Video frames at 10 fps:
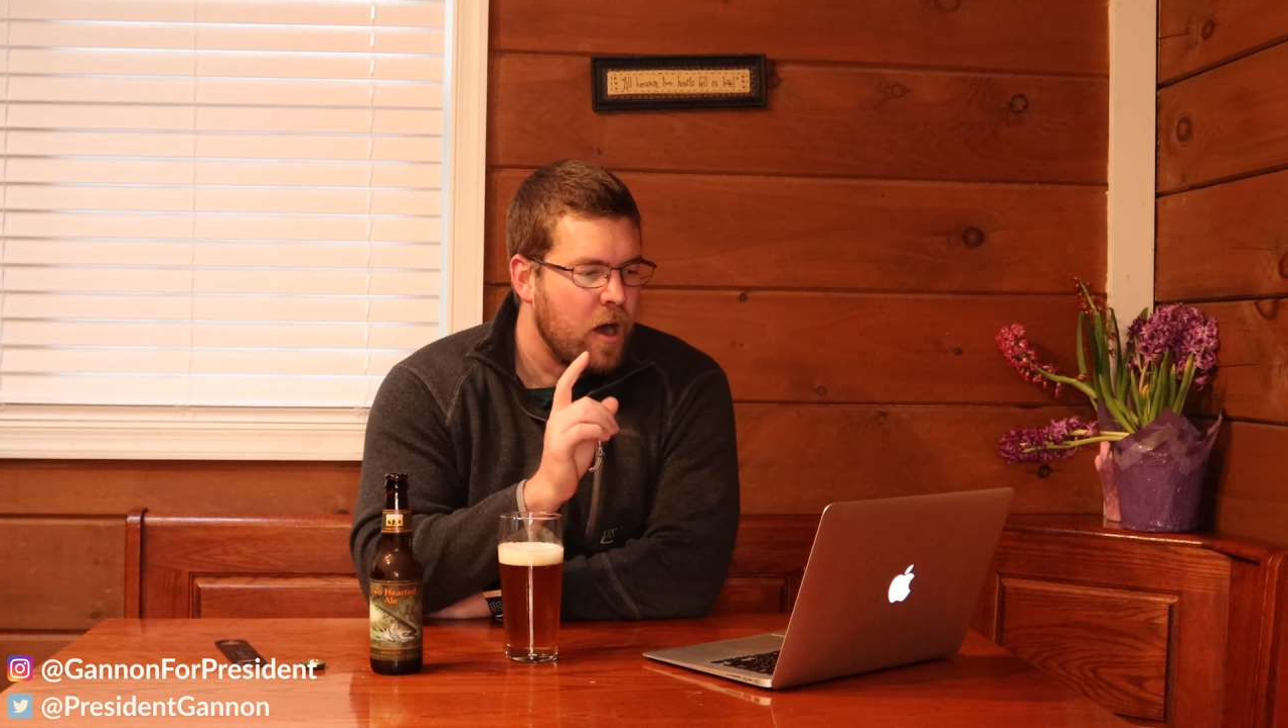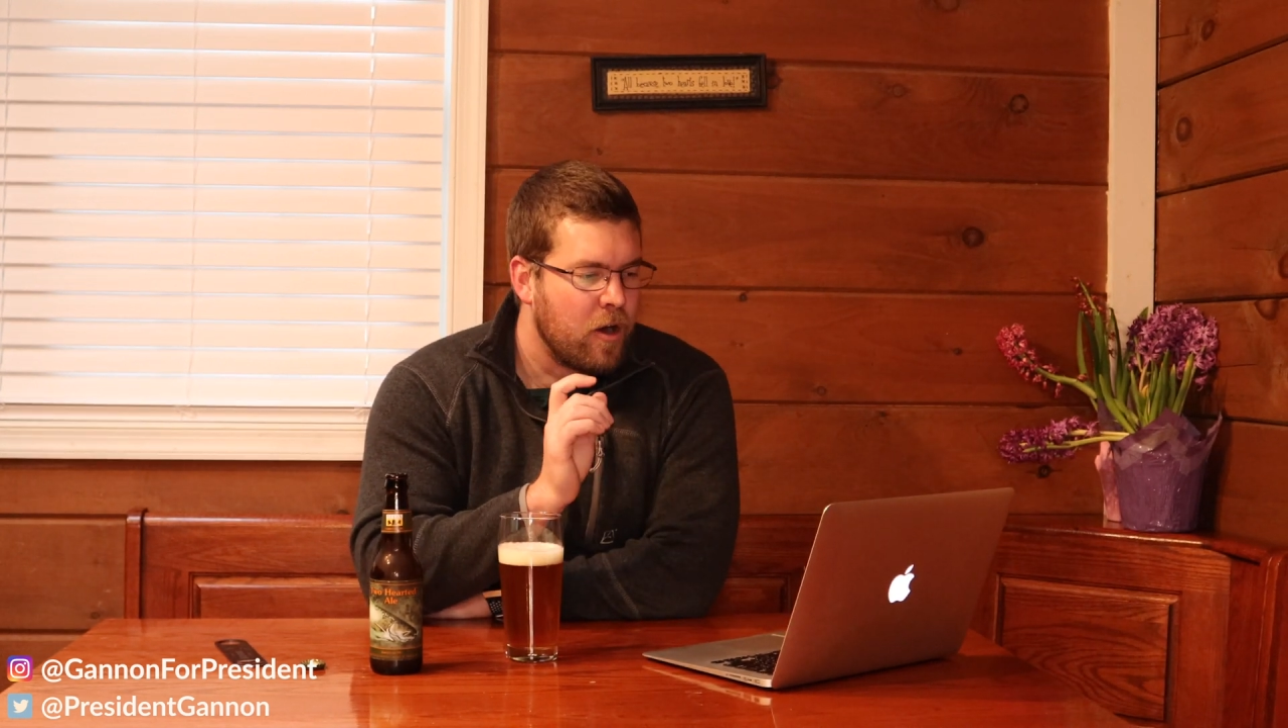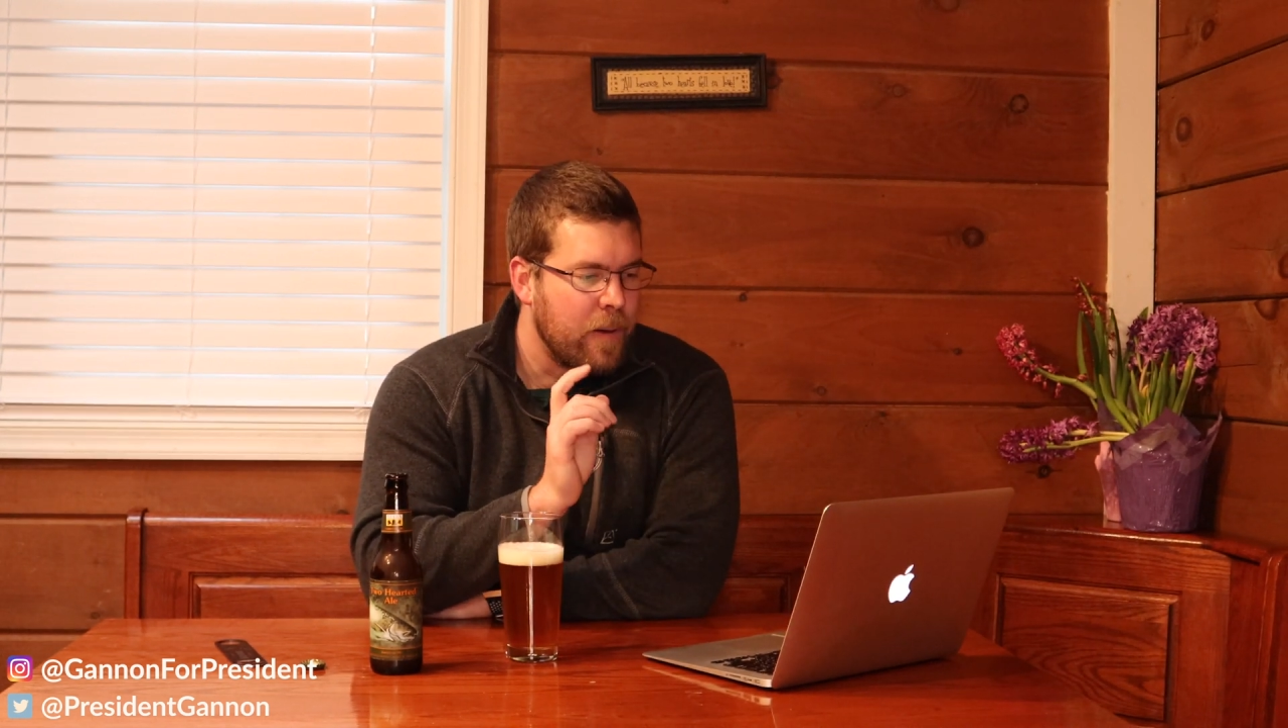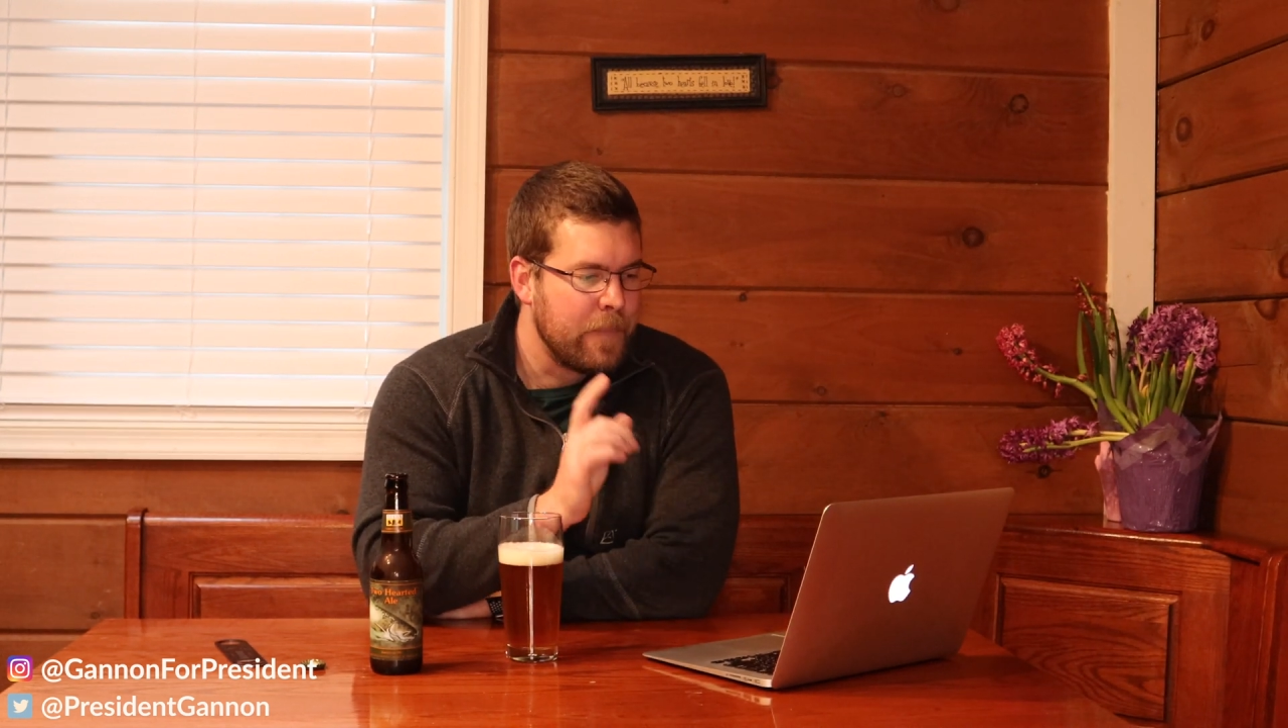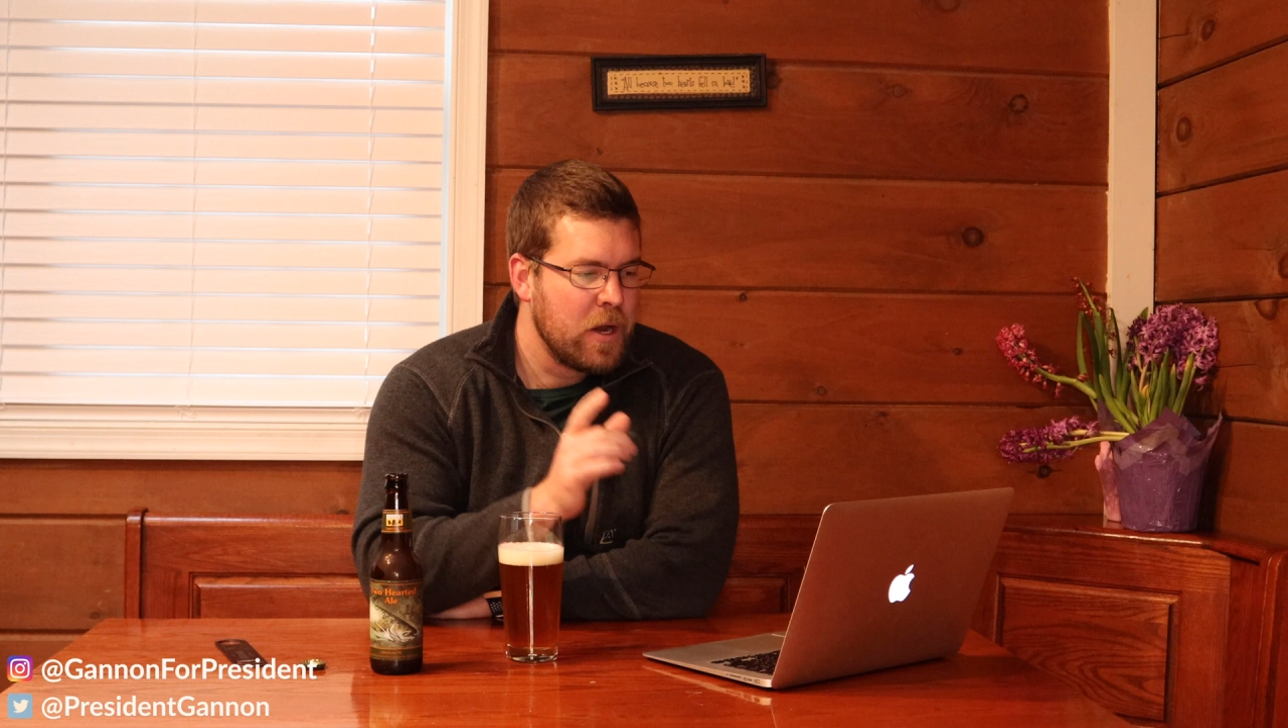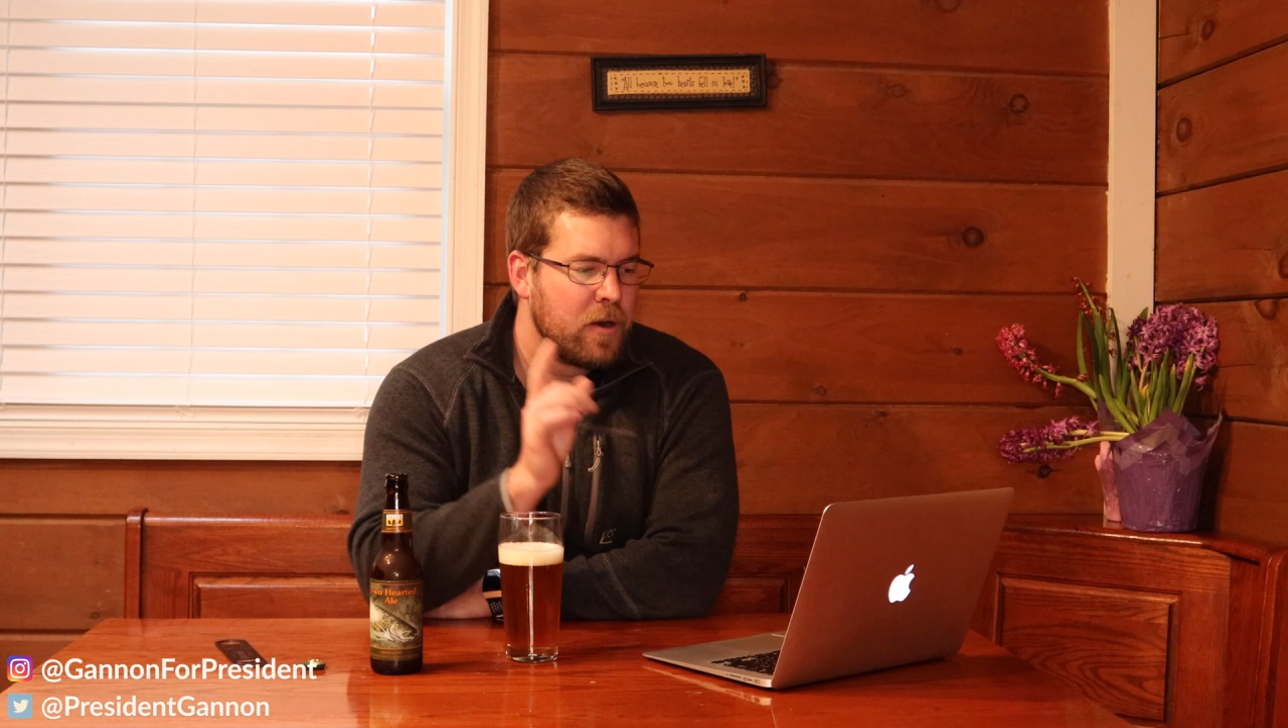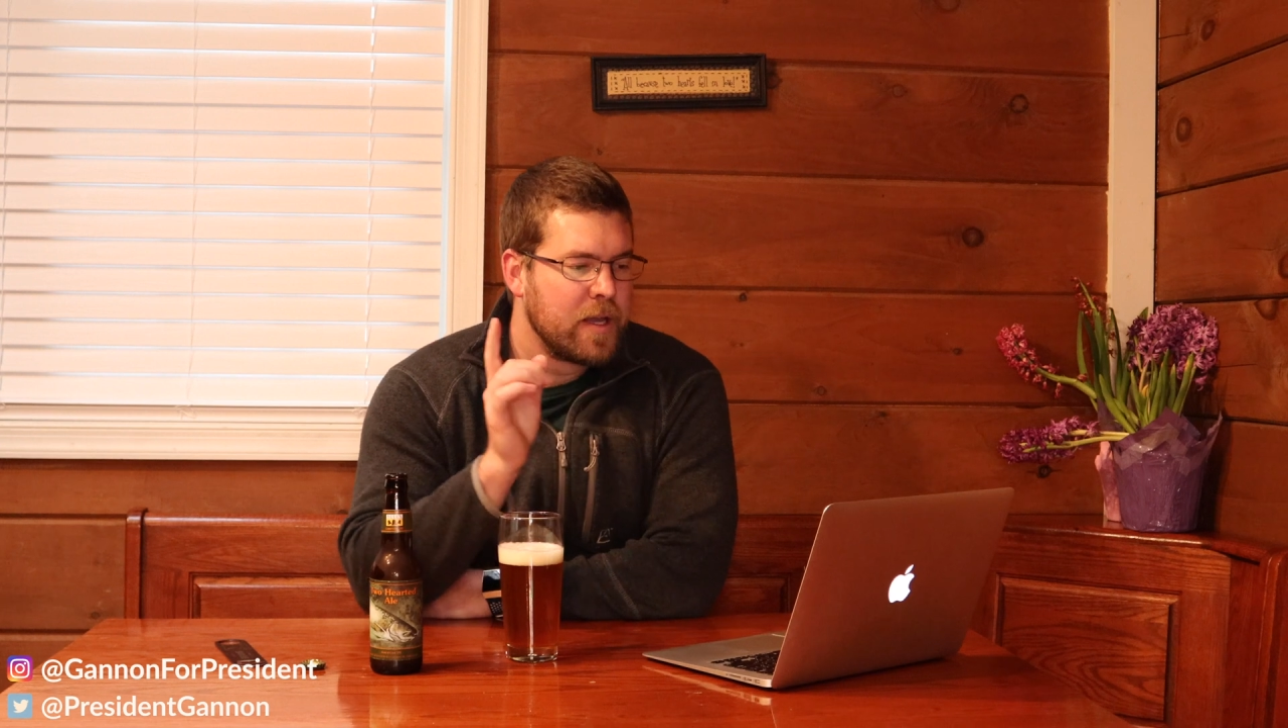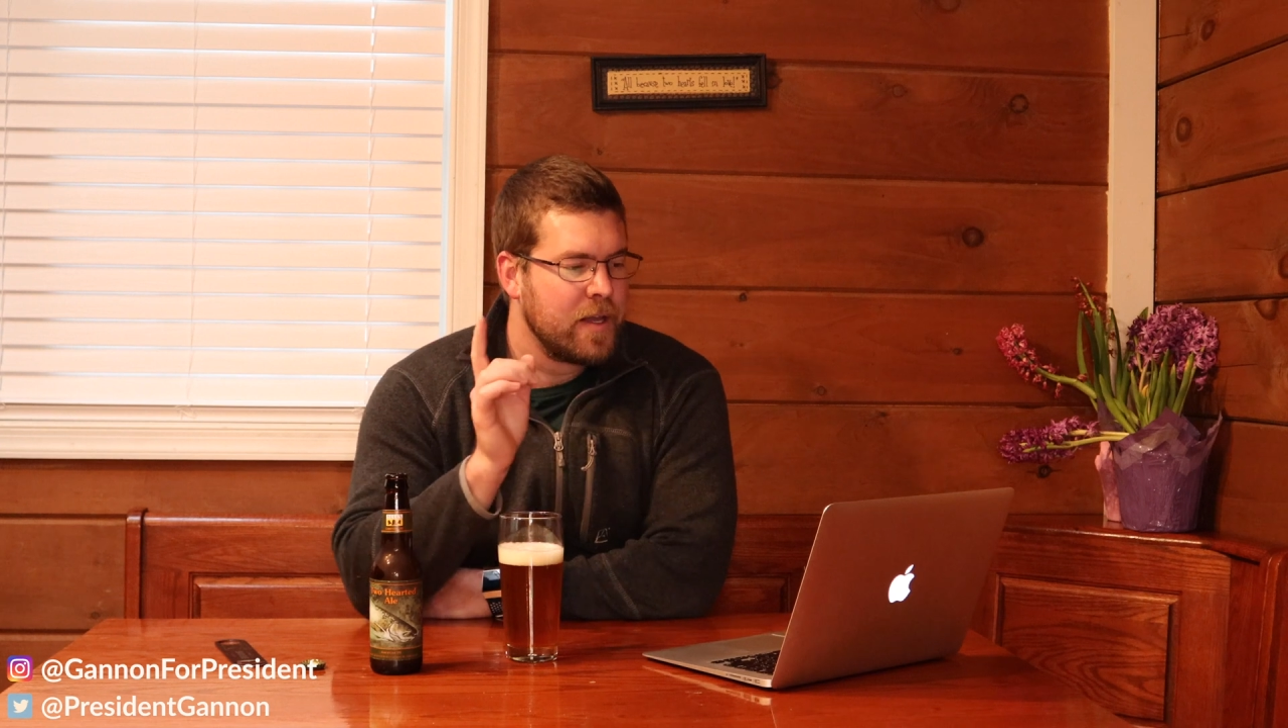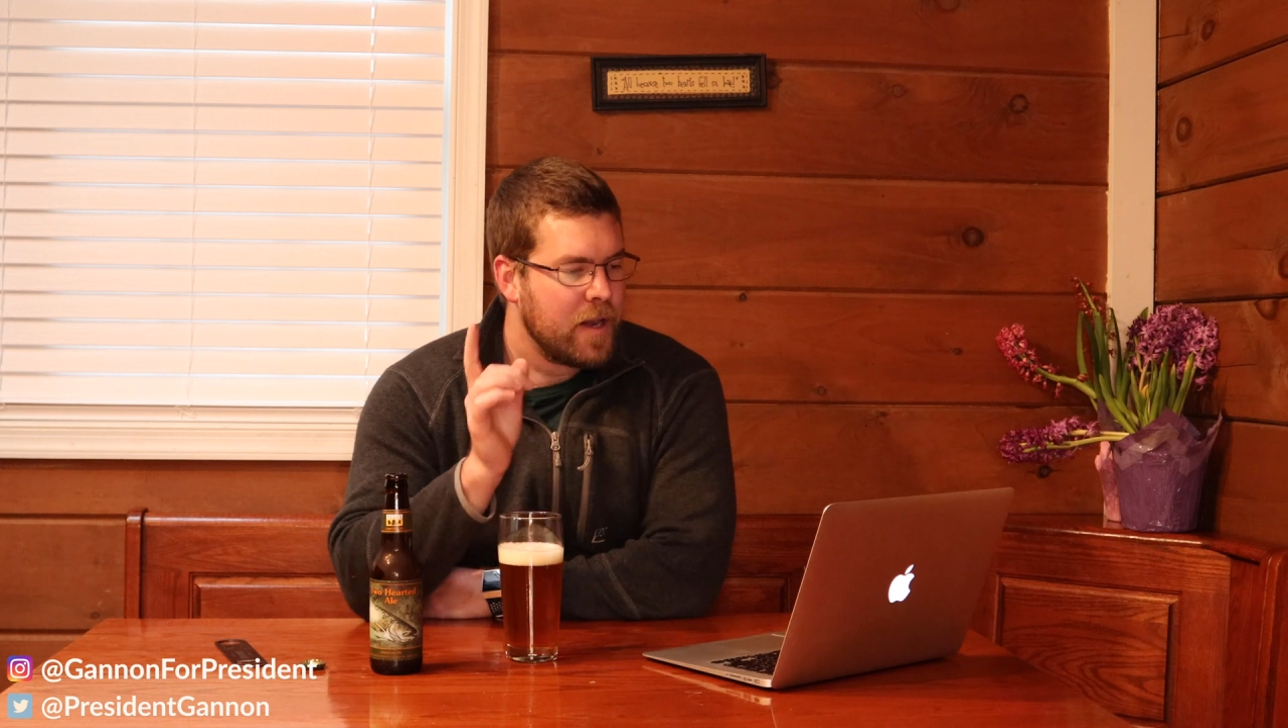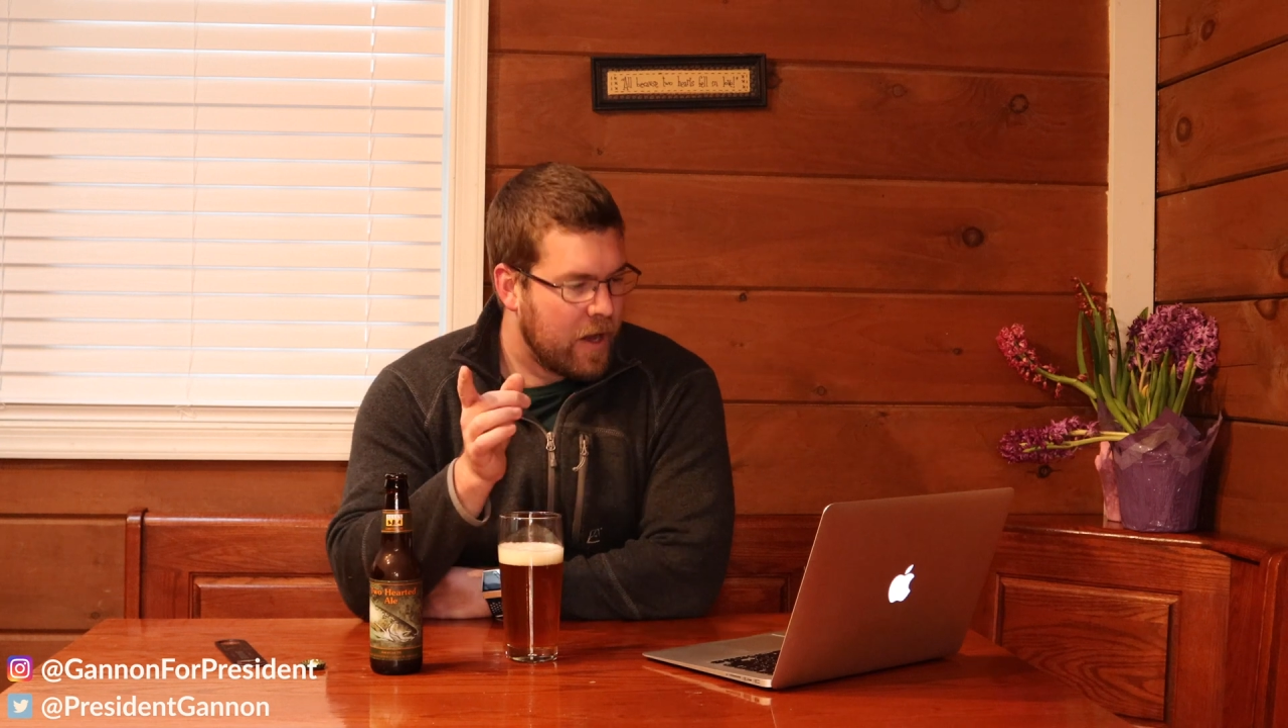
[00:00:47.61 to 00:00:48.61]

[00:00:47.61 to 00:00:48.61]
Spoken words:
our American